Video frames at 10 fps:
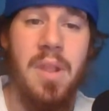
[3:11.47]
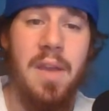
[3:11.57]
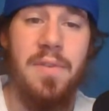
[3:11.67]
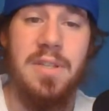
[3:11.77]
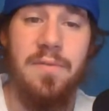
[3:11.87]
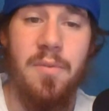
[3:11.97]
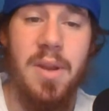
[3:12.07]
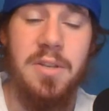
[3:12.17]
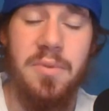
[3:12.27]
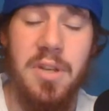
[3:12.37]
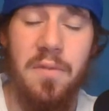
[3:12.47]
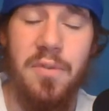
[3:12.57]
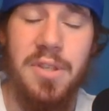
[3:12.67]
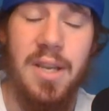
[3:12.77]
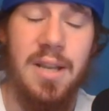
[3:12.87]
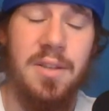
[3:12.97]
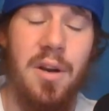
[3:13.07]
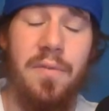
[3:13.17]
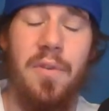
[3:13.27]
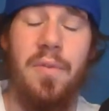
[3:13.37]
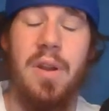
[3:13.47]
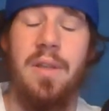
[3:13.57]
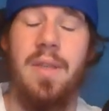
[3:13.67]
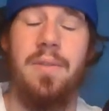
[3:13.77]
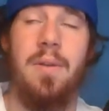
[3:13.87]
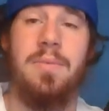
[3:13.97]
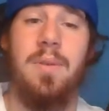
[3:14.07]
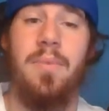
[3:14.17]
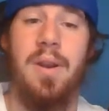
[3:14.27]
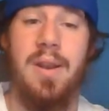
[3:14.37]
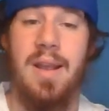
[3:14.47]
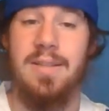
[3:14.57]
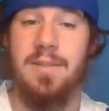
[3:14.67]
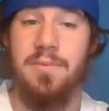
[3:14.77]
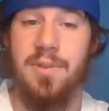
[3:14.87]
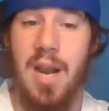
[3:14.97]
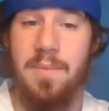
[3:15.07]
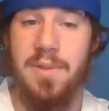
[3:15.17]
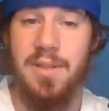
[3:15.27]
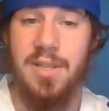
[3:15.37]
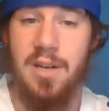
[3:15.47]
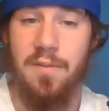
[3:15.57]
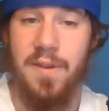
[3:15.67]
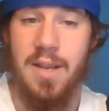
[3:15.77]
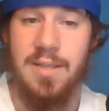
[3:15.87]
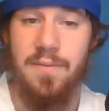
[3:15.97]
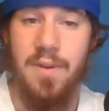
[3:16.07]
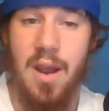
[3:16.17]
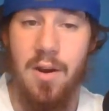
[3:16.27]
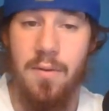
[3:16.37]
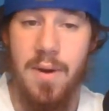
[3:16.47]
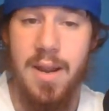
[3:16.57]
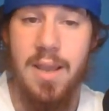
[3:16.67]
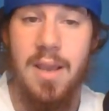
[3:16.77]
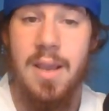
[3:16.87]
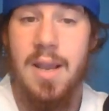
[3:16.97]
If this information was helpful to you guys at all, feel free to hit that thumbs up button and subscribe to the channel if you guys have not already.